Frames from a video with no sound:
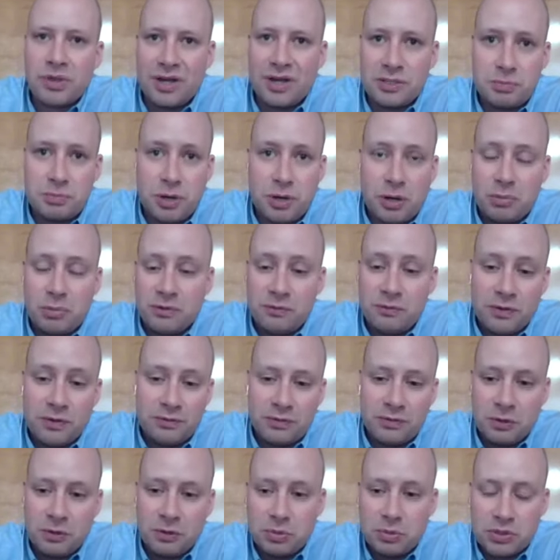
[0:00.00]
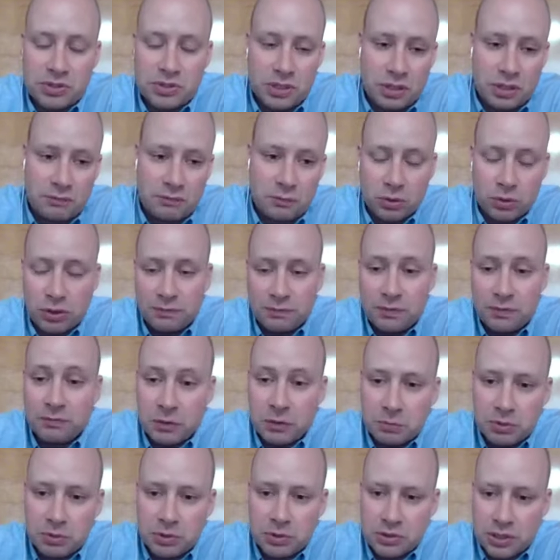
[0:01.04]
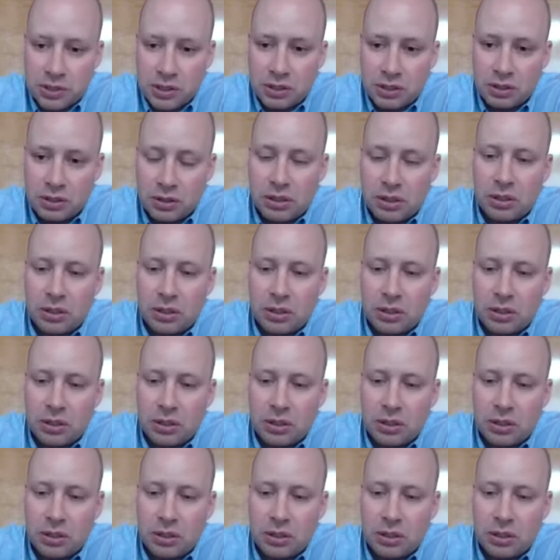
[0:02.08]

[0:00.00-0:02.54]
That's probably 50%, 40, 50%.